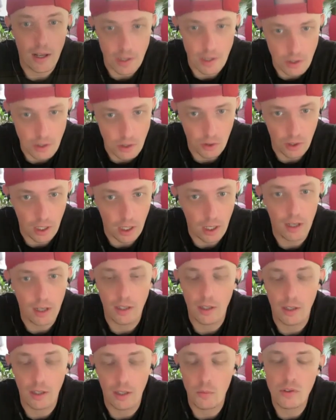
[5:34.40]
history
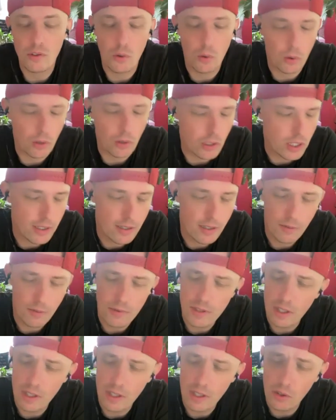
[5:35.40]
and it was gorgeous
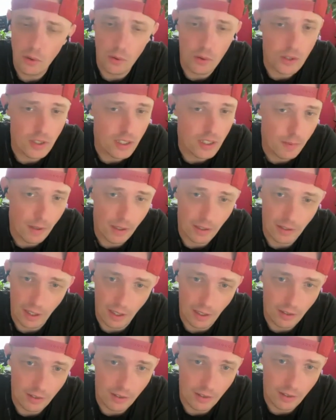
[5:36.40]
such a gorgeous
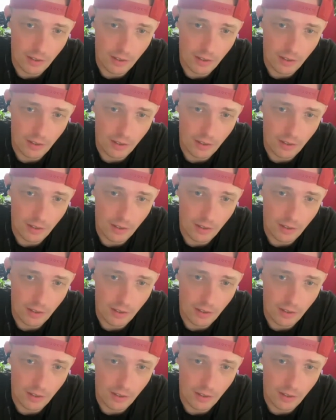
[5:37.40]
building